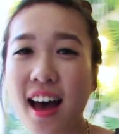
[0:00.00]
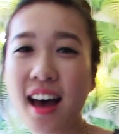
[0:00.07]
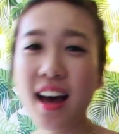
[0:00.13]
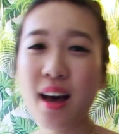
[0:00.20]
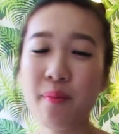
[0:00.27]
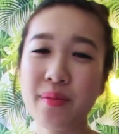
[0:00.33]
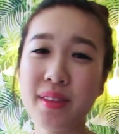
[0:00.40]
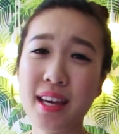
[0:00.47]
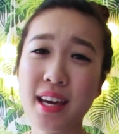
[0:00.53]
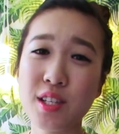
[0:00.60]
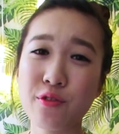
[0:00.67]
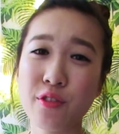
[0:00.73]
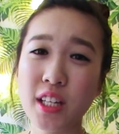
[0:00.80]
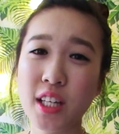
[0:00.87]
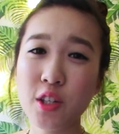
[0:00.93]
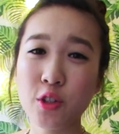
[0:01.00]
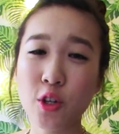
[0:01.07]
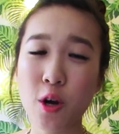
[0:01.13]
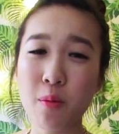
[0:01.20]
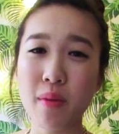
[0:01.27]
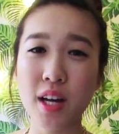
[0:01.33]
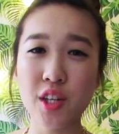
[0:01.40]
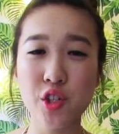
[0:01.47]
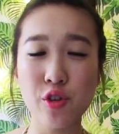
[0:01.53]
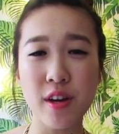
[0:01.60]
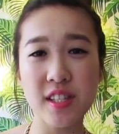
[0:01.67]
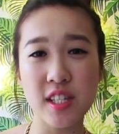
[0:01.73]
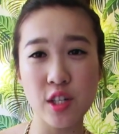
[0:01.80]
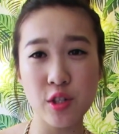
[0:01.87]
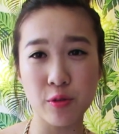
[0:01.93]
Um, there's really not much
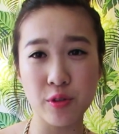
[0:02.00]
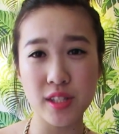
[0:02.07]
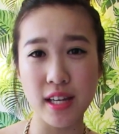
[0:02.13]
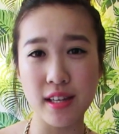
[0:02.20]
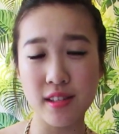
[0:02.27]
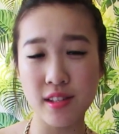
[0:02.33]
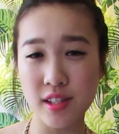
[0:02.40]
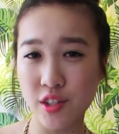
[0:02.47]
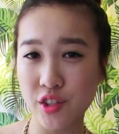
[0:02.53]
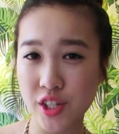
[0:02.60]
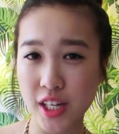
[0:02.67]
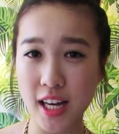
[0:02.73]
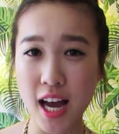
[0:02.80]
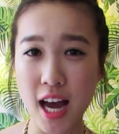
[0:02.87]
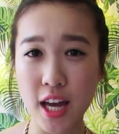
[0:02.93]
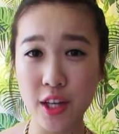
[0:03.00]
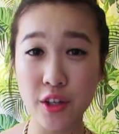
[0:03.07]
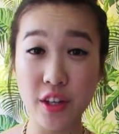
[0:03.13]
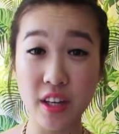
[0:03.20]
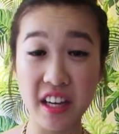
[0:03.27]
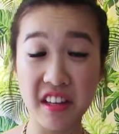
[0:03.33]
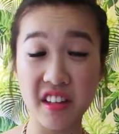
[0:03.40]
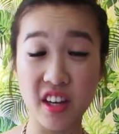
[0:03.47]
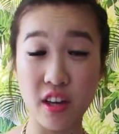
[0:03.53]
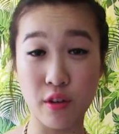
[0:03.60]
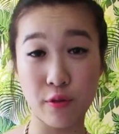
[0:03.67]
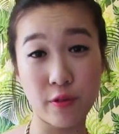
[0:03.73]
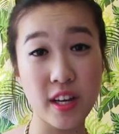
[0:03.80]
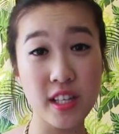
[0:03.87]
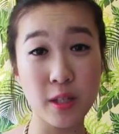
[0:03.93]
transitional seasons in Shanghai. You either get
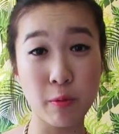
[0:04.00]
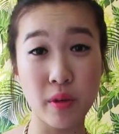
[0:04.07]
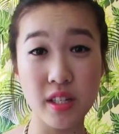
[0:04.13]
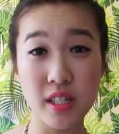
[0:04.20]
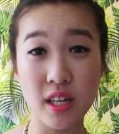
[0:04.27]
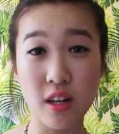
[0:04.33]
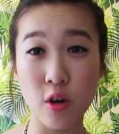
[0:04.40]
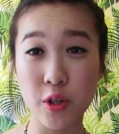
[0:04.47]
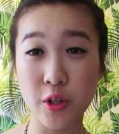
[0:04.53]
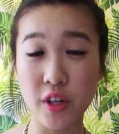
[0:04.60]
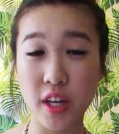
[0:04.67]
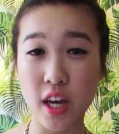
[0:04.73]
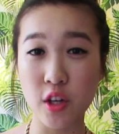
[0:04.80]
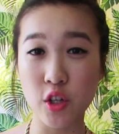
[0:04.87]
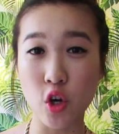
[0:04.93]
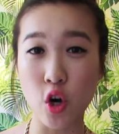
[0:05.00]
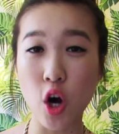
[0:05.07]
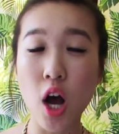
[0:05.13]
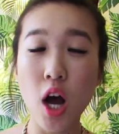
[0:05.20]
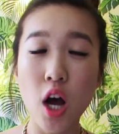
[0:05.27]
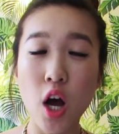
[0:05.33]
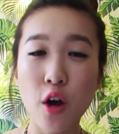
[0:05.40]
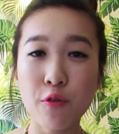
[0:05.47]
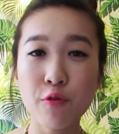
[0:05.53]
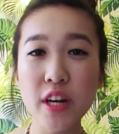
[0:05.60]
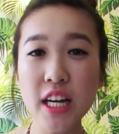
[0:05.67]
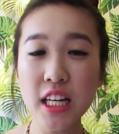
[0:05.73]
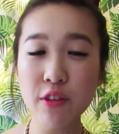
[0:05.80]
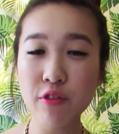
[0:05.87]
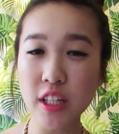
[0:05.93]
your freezing winter or you get your
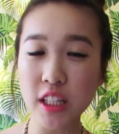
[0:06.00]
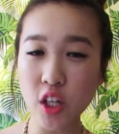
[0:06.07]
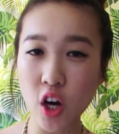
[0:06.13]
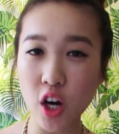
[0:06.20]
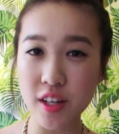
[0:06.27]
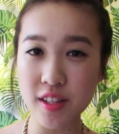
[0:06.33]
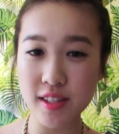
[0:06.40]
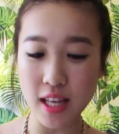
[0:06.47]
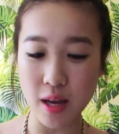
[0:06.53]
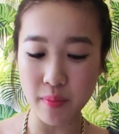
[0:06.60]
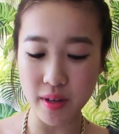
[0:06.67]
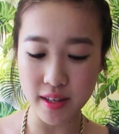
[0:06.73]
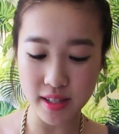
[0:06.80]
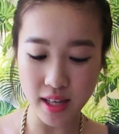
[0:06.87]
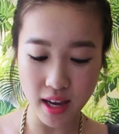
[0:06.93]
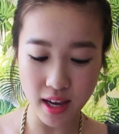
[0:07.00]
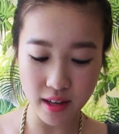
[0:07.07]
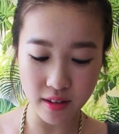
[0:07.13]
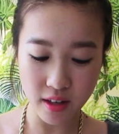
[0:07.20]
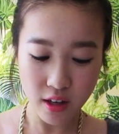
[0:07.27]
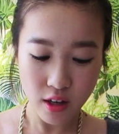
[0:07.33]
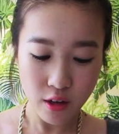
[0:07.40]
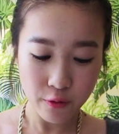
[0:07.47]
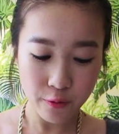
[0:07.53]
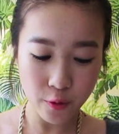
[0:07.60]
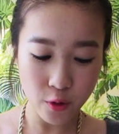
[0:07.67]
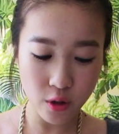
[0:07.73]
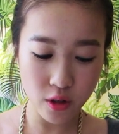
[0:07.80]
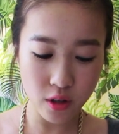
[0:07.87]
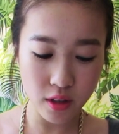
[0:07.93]
really, really hot summers. And
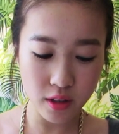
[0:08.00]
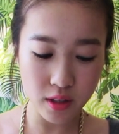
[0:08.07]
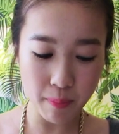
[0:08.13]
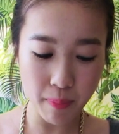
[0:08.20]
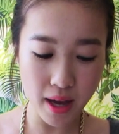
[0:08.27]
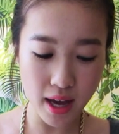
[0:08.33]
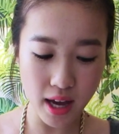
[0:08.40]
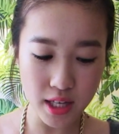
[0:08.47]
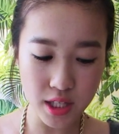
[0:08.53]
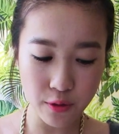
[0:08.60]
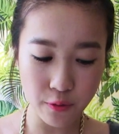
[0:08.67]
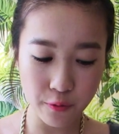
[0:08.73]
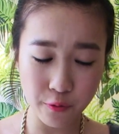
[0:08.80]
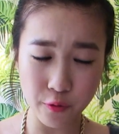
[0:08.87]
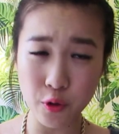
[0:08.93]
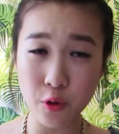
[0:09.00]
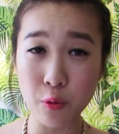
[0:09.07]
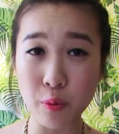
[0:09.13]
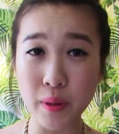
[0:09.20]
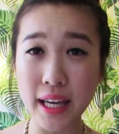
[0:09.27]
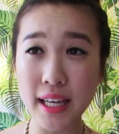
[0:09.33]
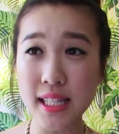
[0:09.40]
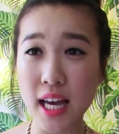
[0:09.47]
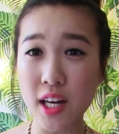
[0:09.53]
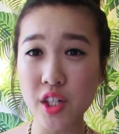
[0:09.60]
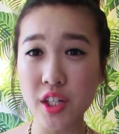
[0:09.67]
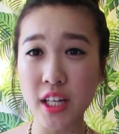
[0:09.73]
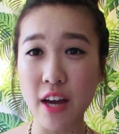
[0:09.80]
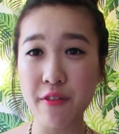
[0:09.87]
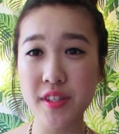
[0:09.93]
for the past few weeks,
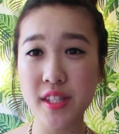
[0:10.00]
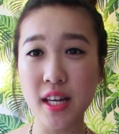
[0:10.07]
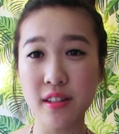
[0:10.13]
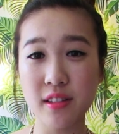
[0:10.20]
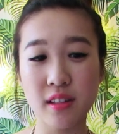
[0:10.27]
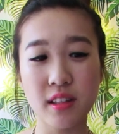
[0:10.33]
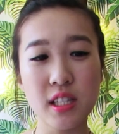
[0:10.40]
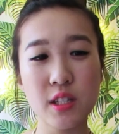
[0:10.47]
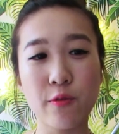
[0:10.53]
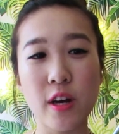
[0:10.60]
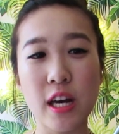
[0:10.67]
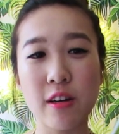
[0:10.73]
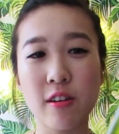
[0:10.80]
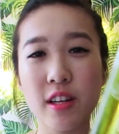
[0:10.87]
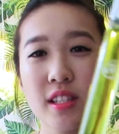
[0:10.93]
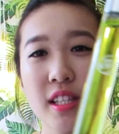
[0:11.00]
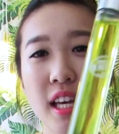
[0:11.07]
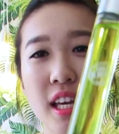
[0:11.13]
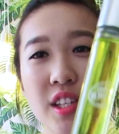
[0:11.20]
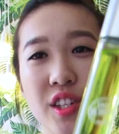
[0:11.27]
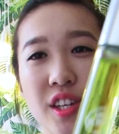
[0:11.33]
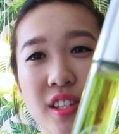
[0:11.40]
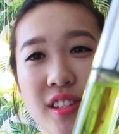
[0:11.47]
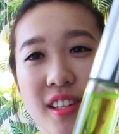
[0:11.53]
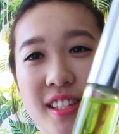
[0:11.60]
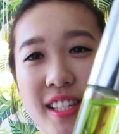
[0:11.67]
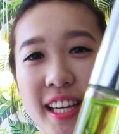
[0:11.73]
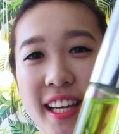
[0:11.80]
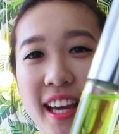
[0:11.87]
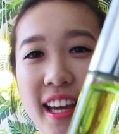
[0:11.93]
actually, I've stuck to this fragrance. It's just the
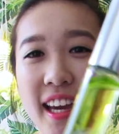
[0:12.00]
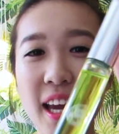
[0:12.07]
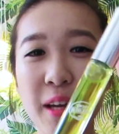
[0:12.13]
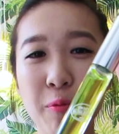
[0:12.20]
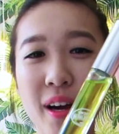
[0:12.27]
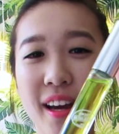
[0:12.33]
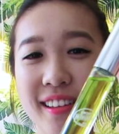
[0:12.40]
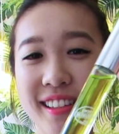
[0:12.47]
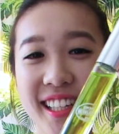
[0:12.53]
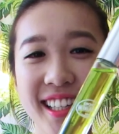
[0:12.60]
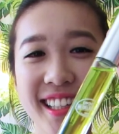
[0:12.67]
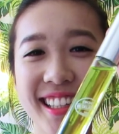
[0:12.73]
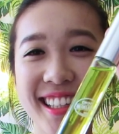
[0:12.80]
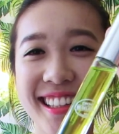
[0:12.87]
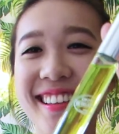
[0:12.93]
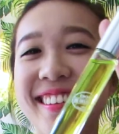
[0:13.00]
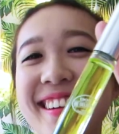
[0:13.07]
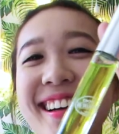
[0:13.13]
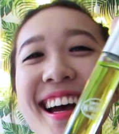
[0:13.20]
DKNY Dickney.